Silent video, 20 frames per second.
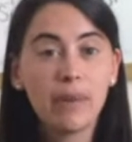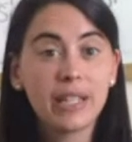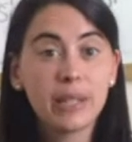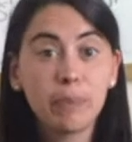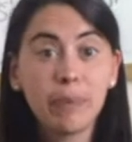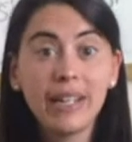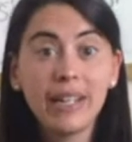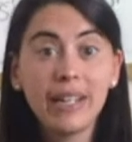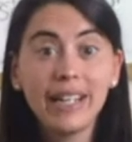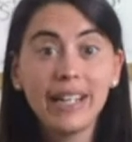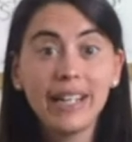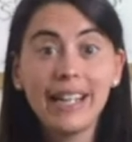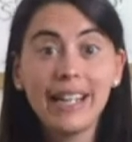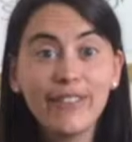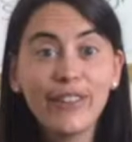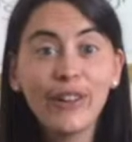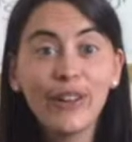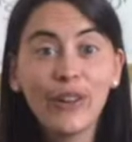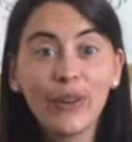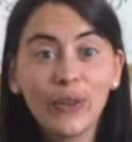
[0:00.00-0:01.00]
but it's been
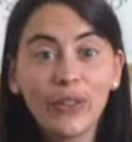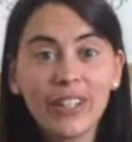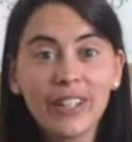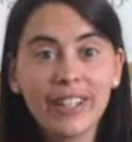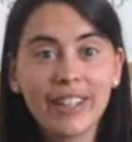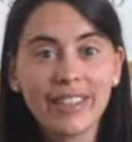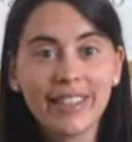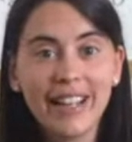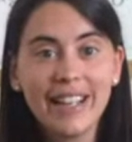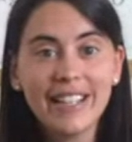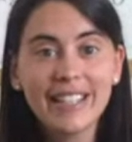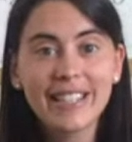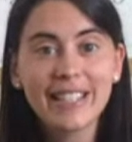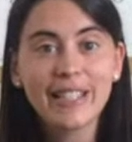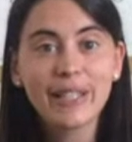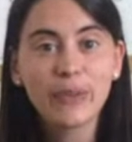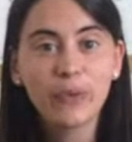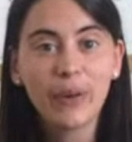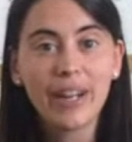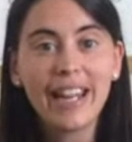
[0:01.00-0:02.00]
even longer than that
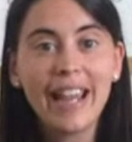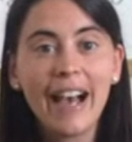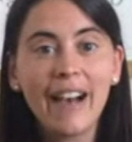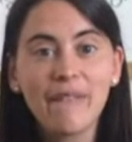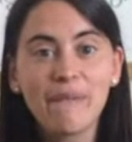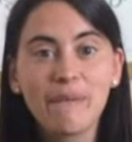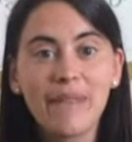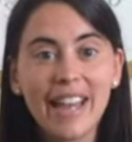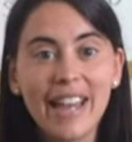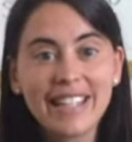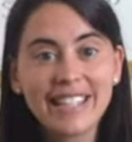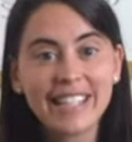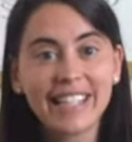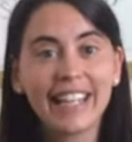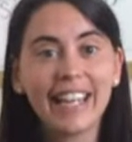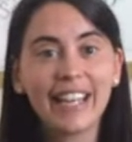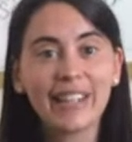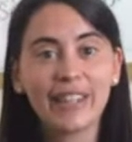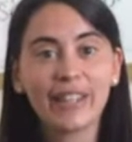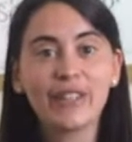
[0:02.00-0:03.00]
since we have met
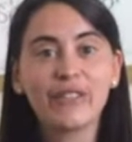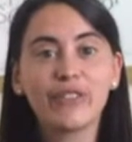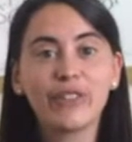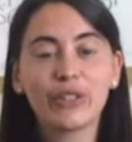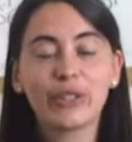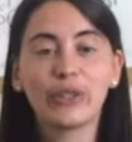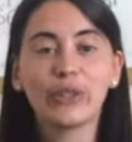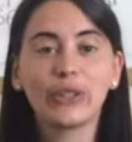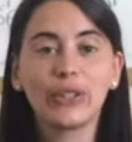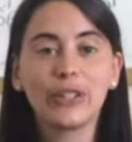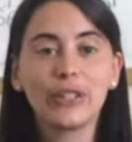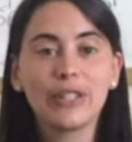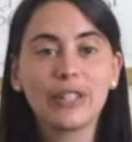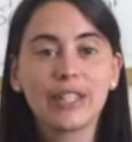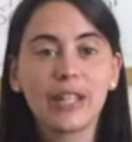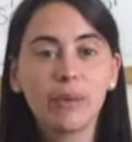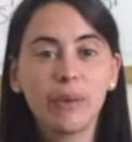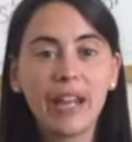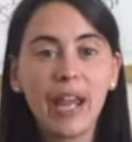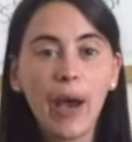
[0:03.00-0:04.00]
together for toddlers.
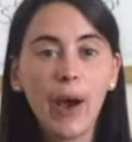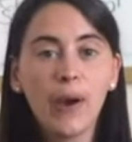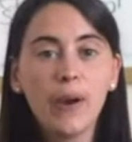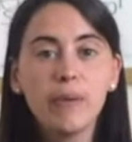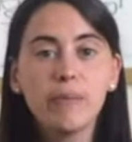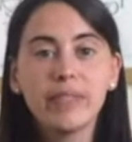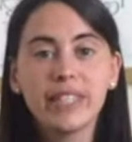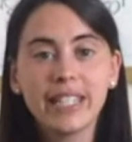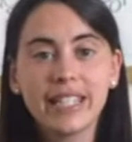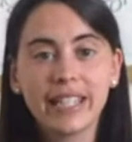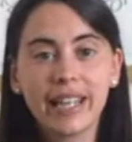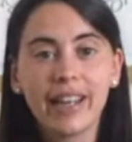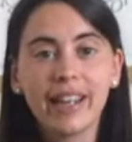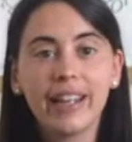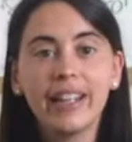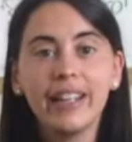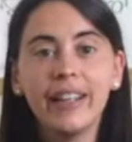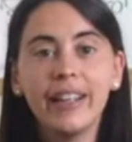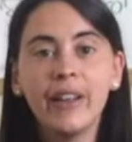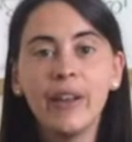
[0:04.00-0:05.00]
So we hope
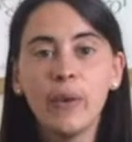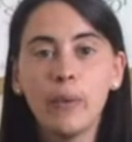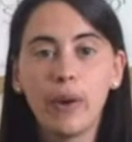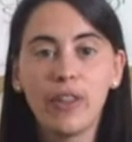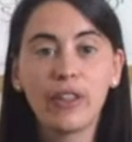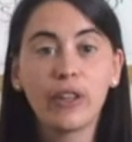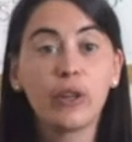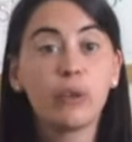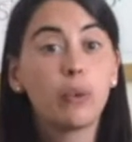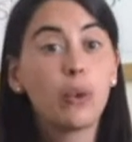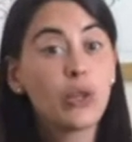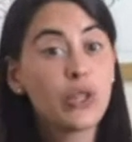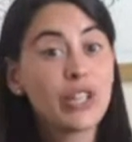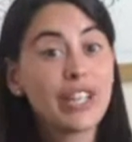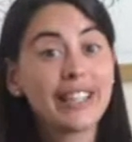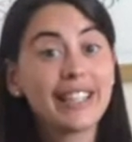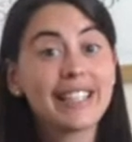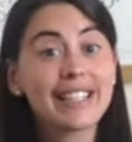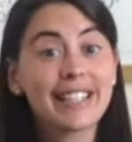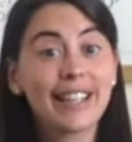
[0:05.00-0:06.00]
today, whether you're
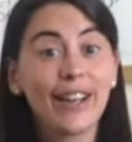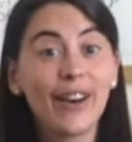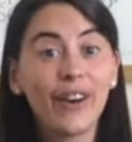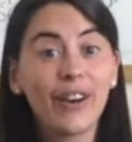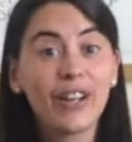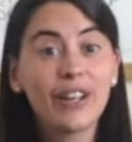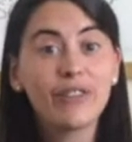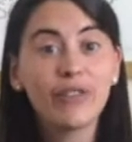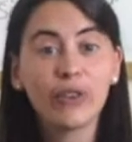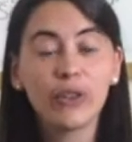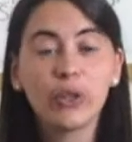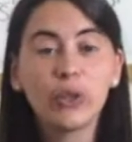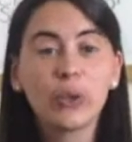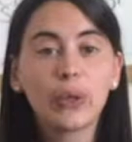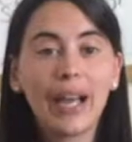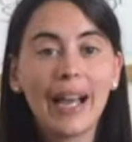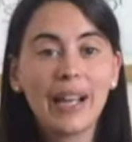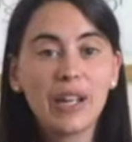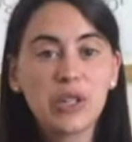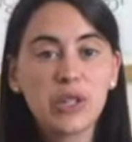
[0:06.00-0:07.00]
watching this live or you'll
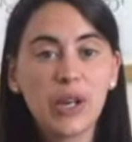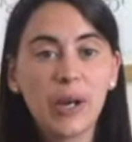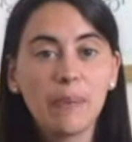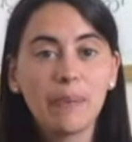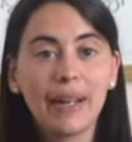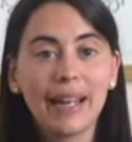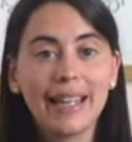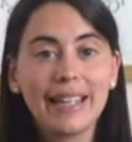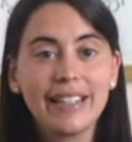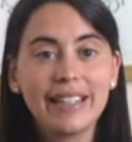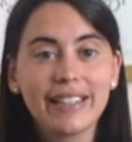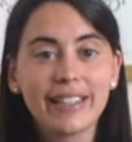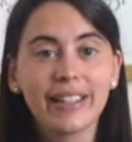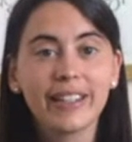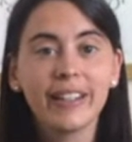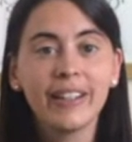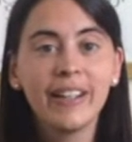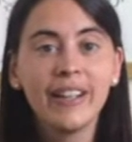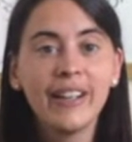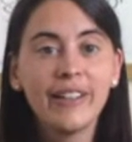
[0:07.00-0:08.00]
catch up later,
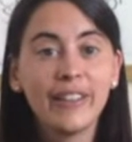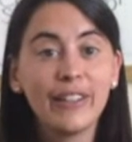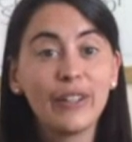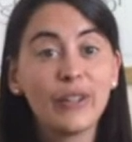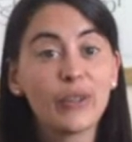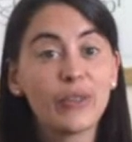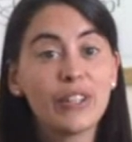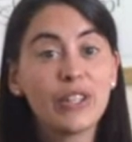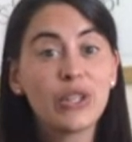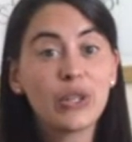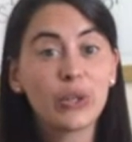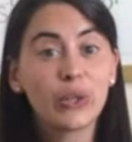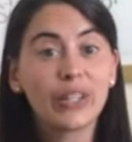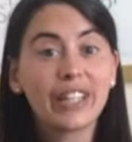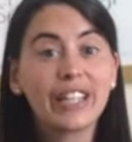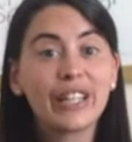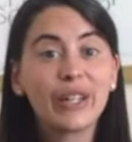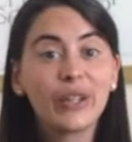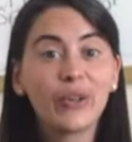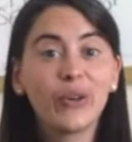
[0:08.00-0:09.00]
that you're
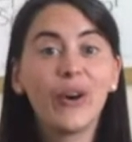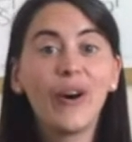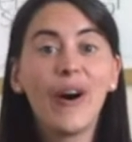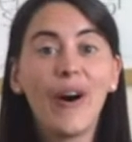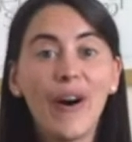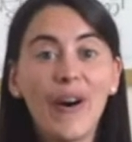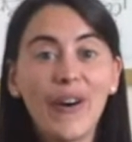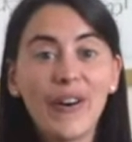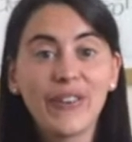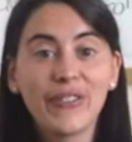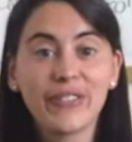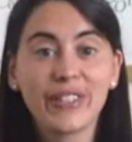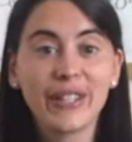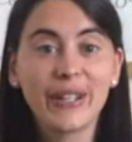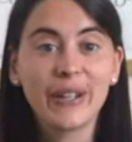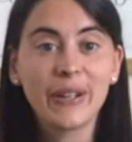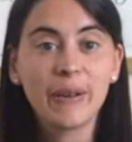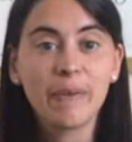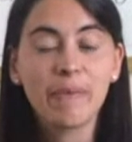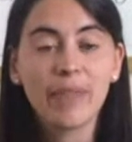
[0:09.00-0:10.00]
enjoying your half
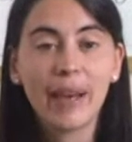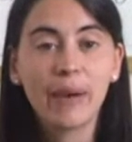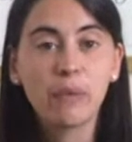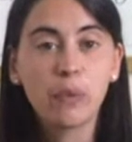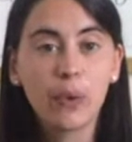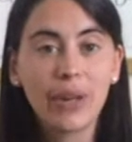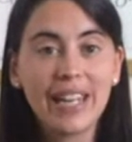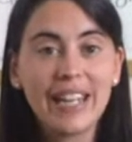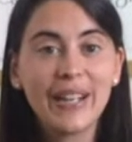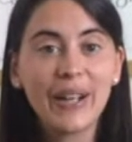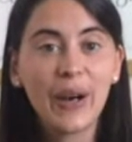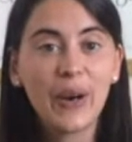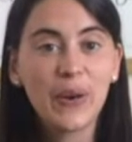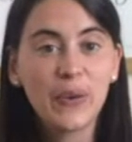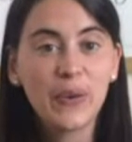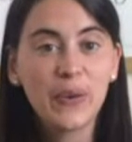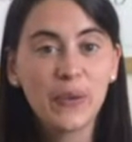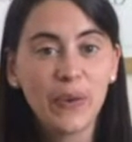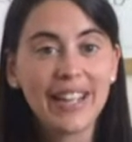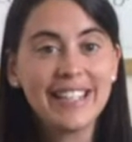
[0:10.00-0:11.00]
term, and we can't
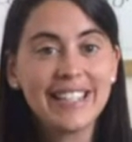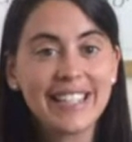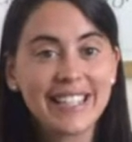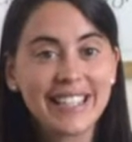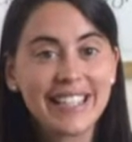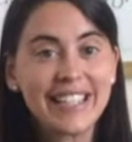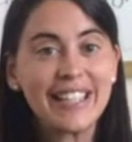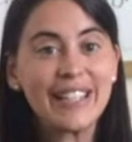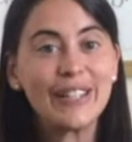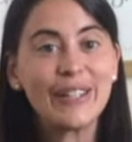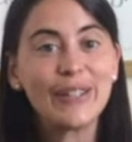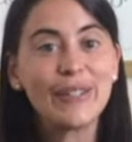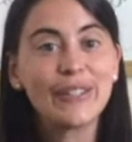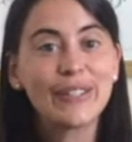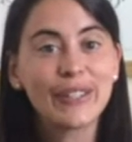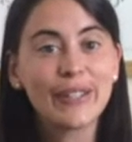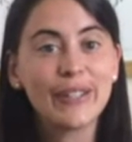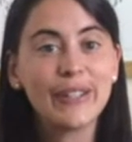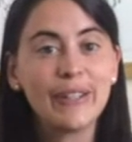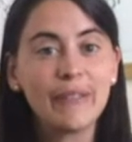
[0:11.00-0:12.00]
wait to see
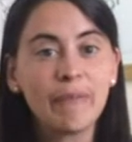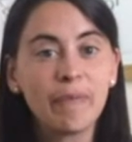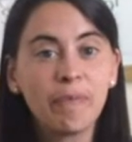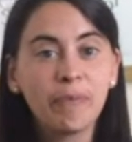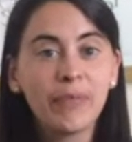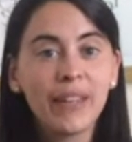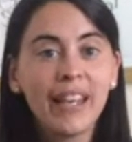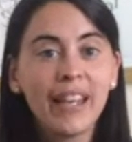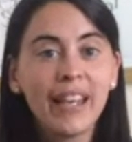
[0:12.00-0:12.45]
you soon.